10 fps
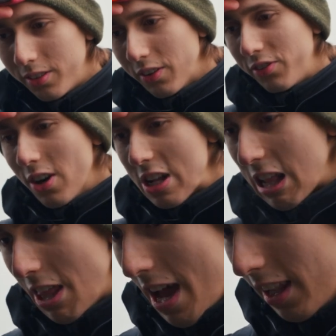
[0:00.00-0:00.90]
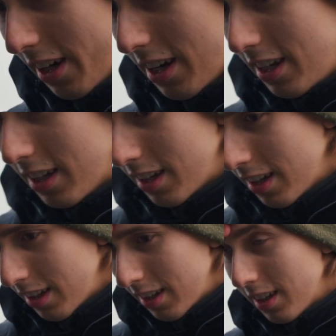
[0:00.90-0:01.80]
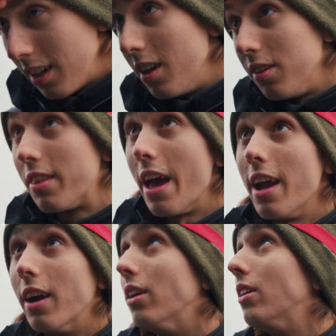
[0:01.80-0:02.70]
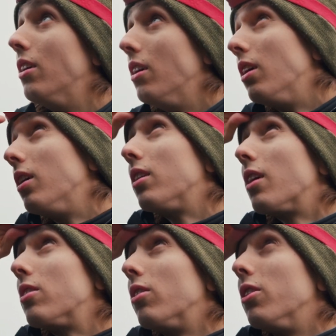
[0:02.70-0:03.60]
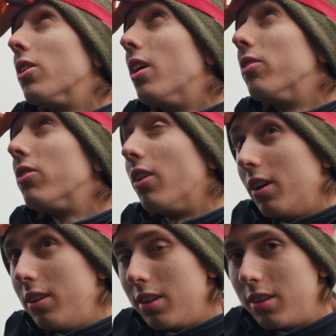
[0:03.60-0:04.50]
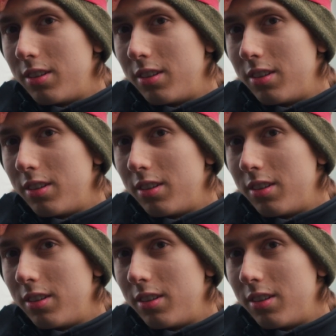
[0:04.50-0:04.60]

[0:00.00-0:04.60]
The functionality is there. Did I turn it off? I did.